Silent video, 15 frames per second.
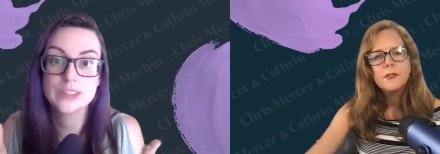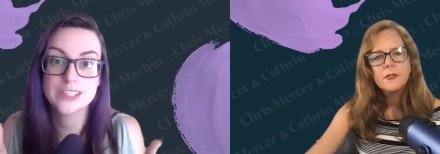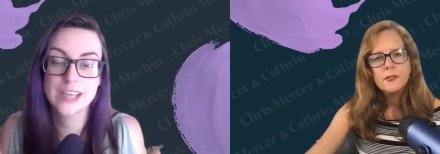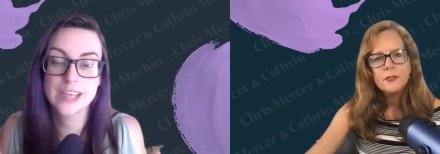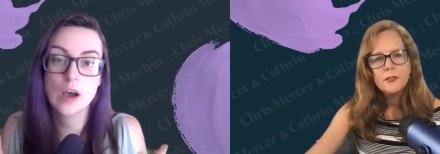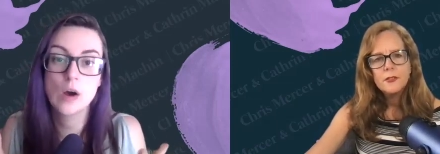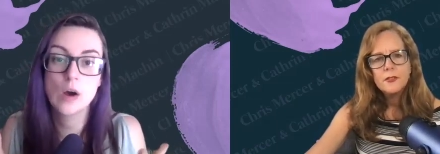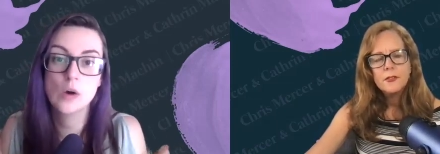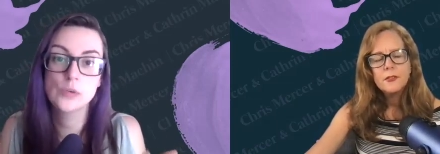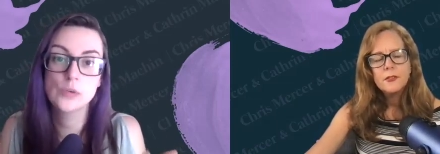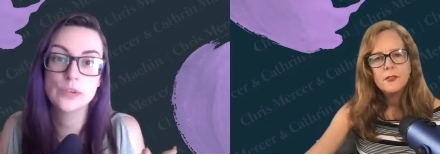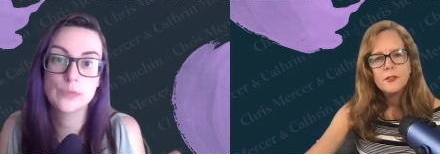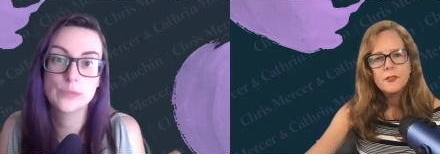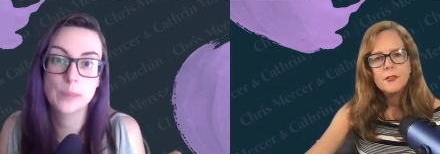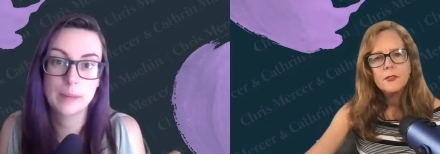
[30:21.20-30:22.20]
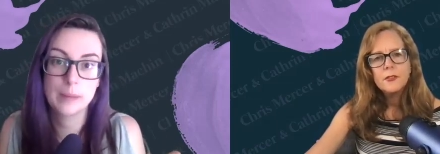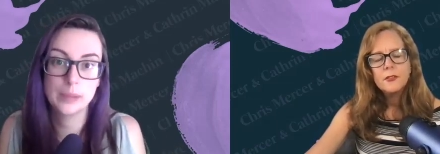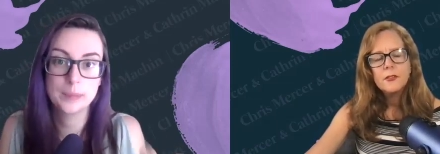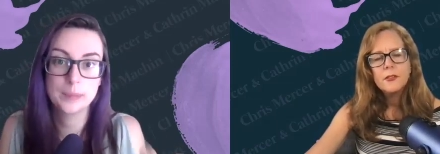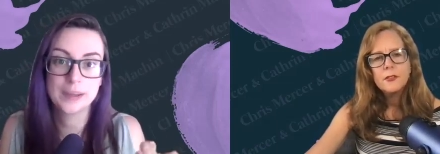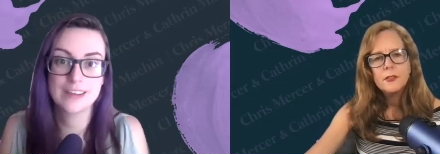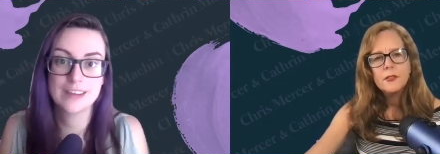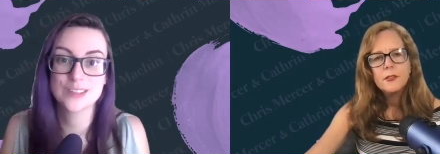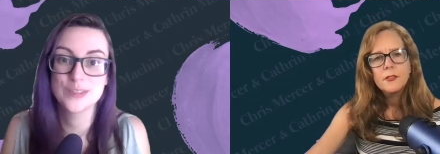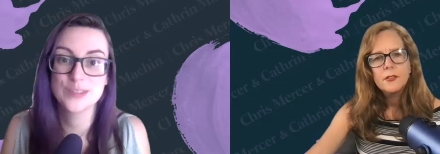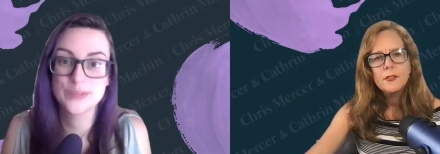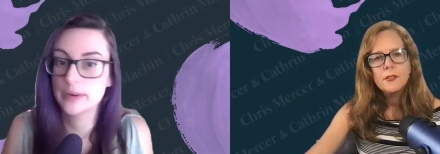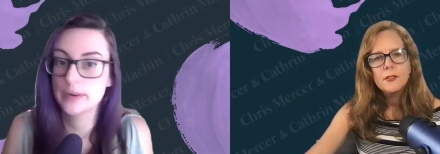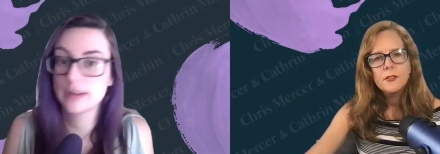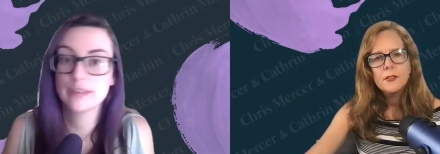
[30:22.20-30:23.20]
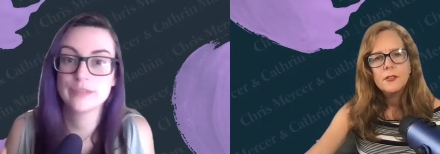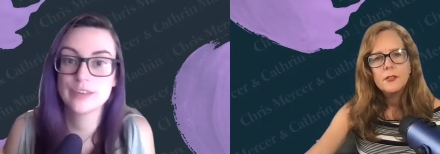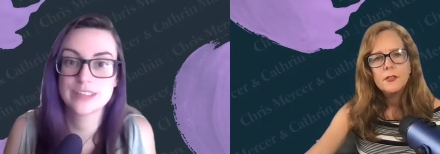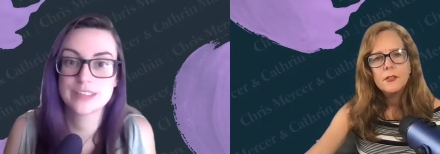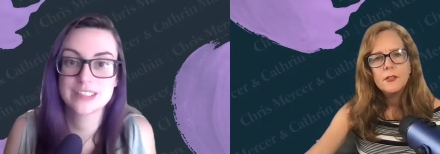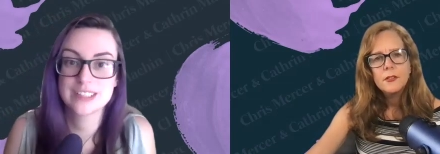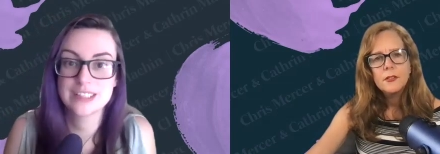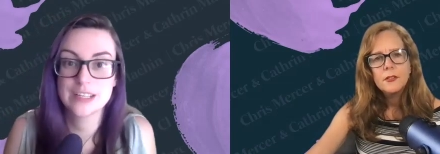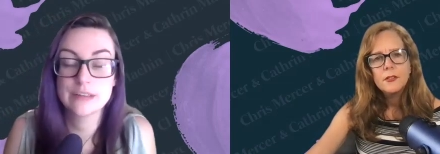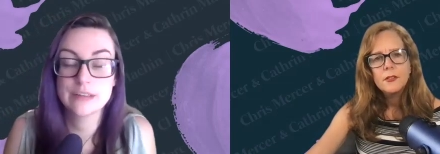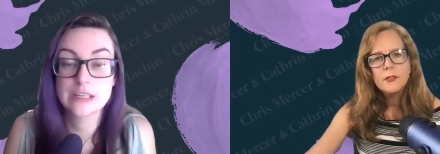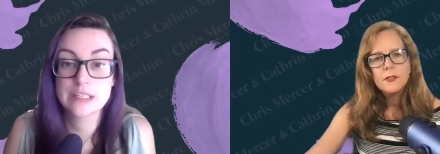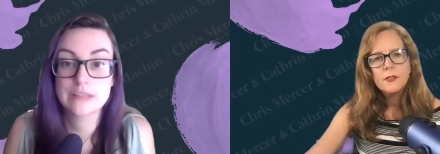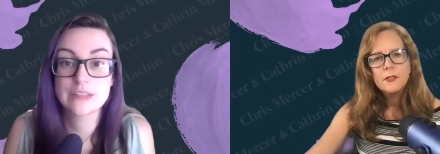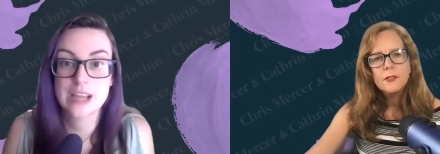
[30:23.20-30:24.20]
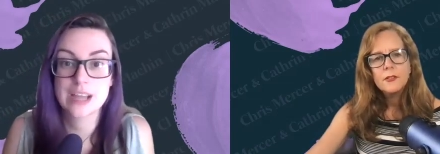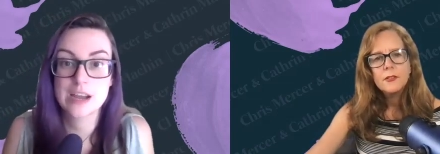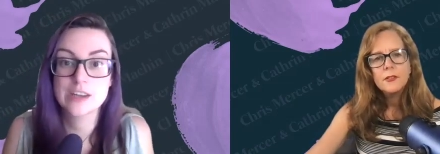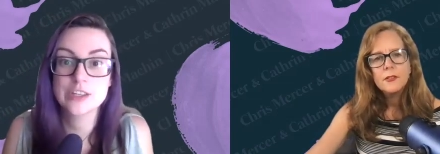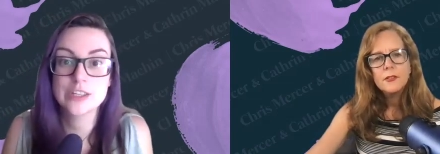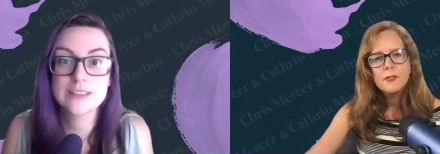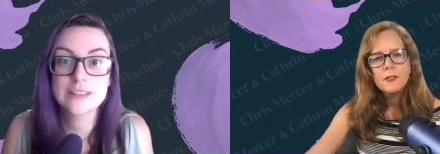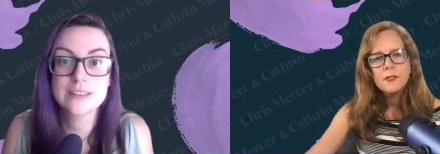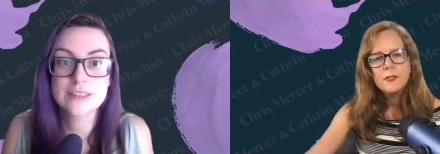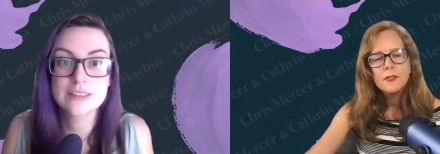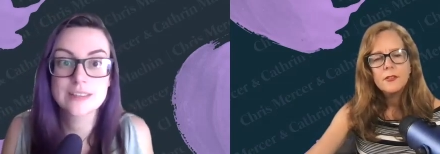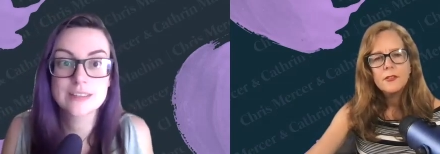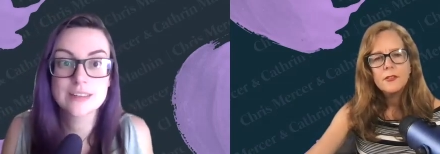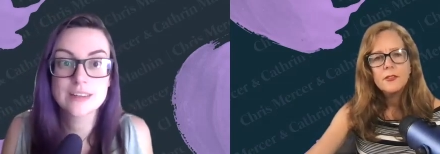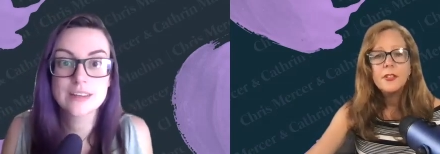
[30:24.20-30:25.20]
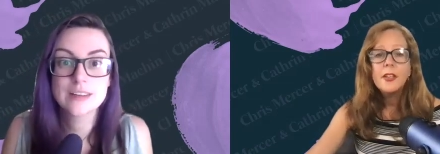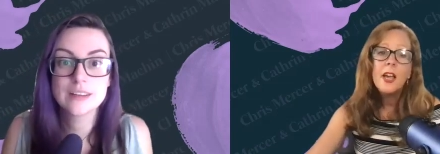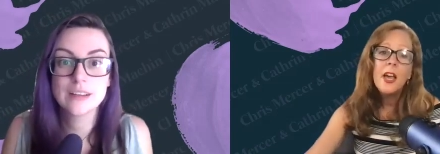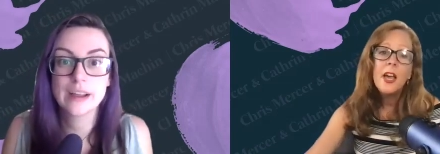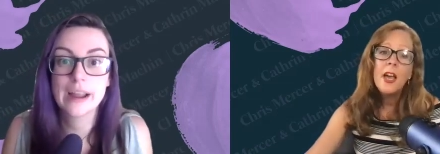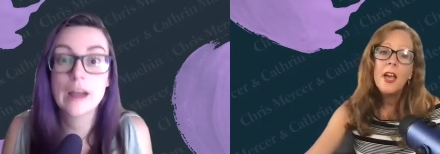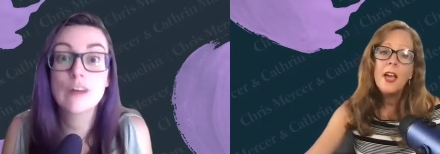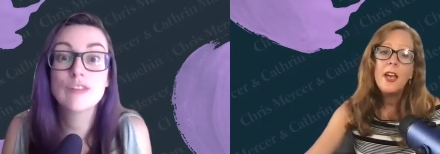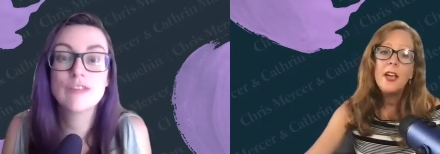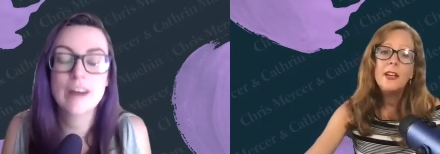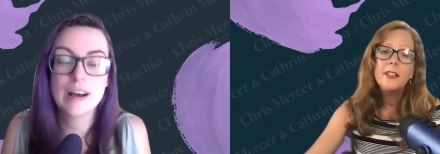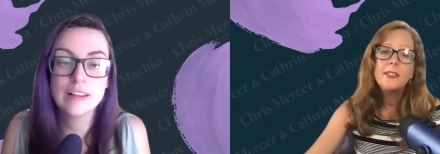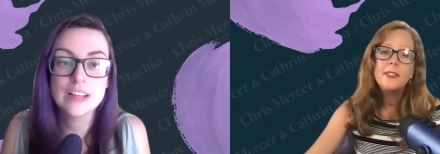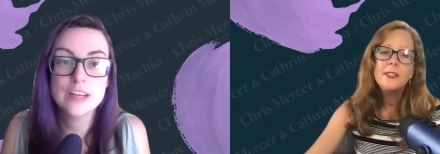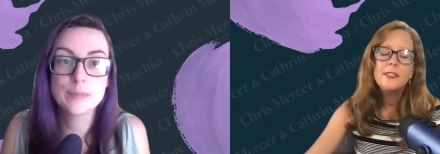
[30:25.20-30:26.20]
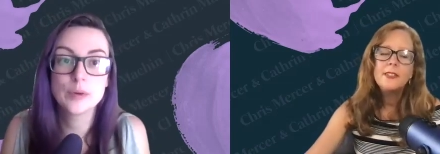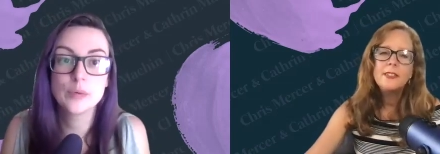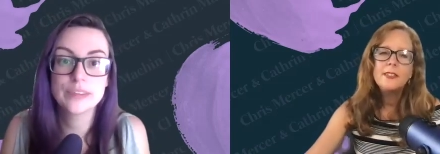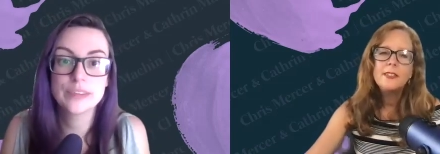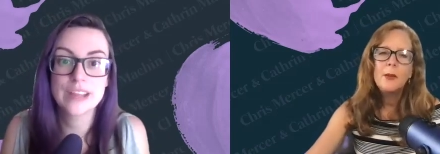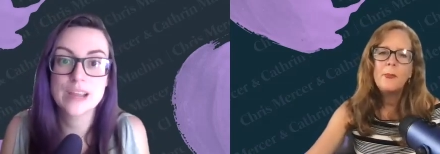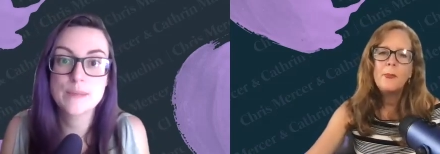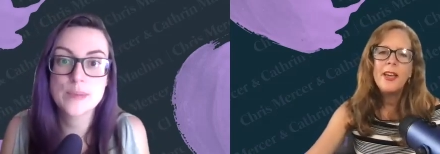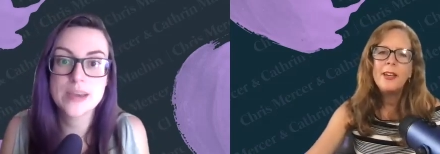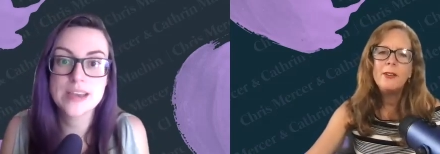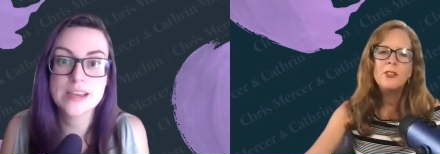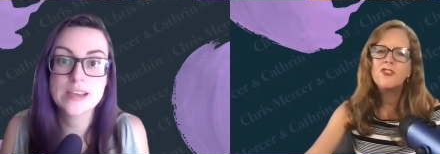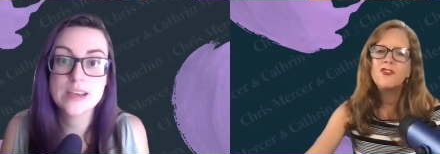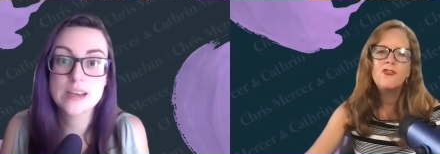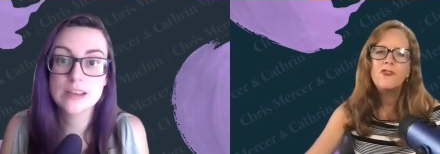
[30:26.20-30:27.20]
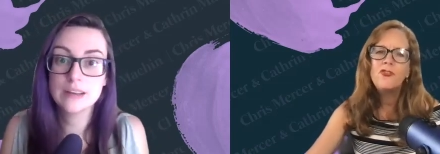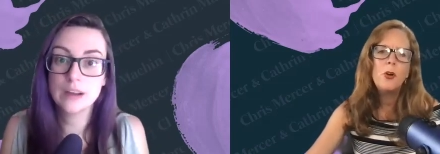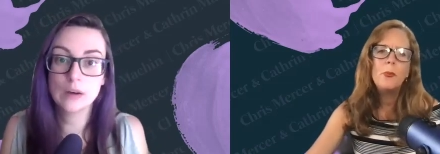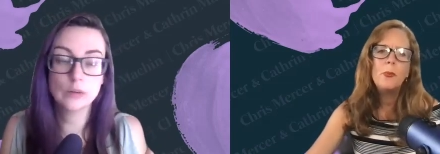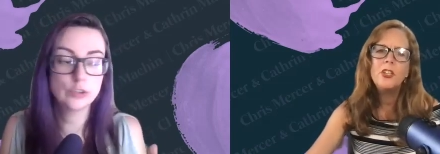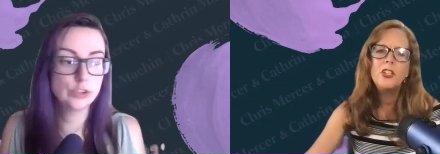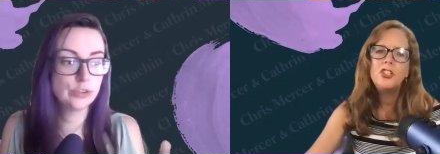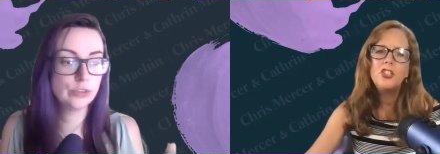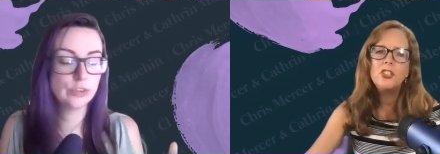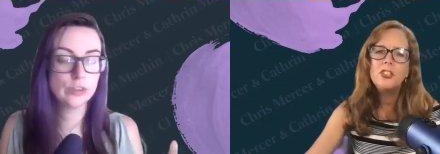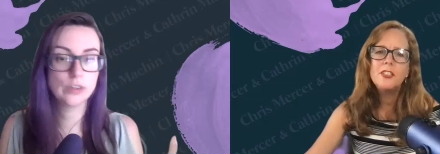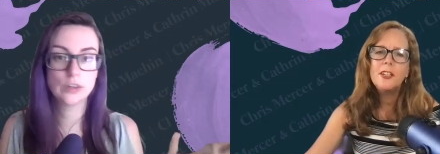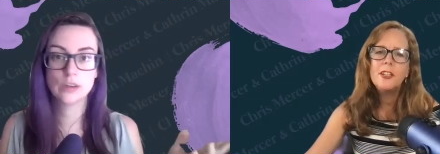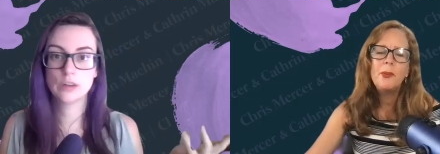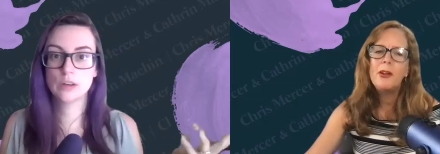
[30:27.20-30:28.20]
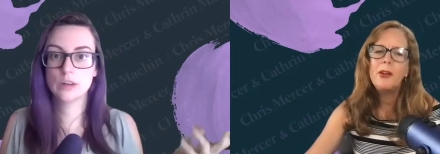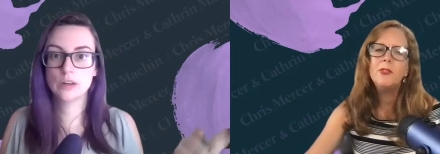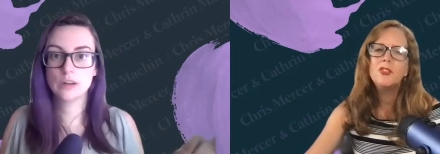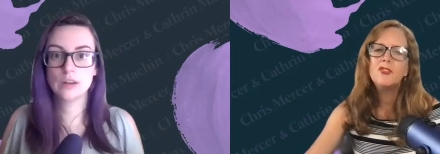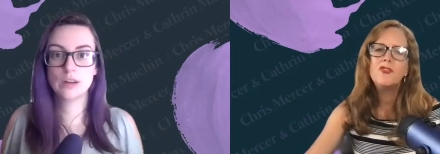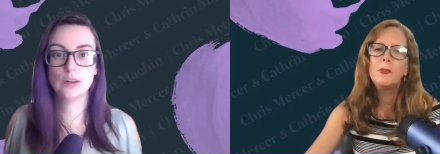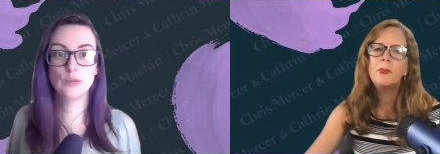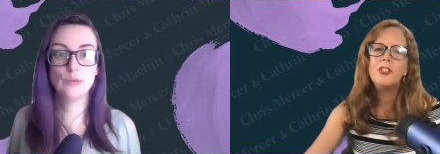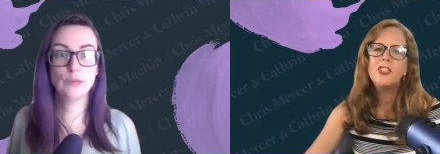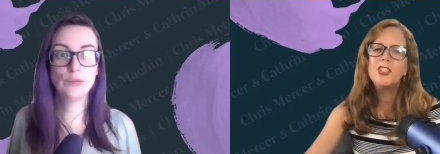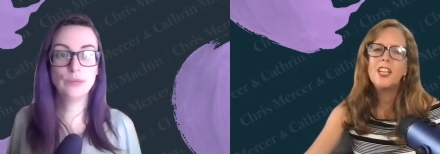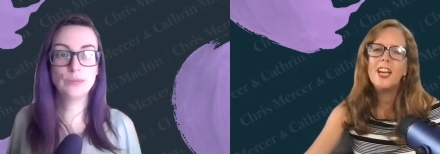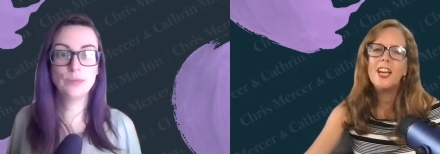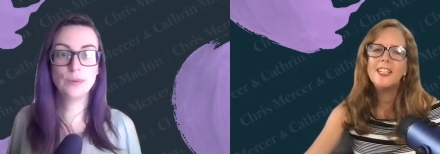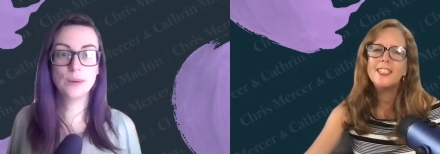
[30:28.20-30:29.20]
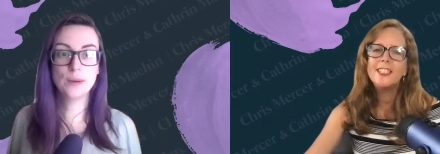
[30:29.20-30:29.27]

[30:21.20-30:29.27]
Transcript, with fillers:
Speaker 1: get hold of Pablo Picasso's very first series of sketches? Yeah. Like, how valuable would they be? It was
Speaker 2: rubbish. That was rubbish cash.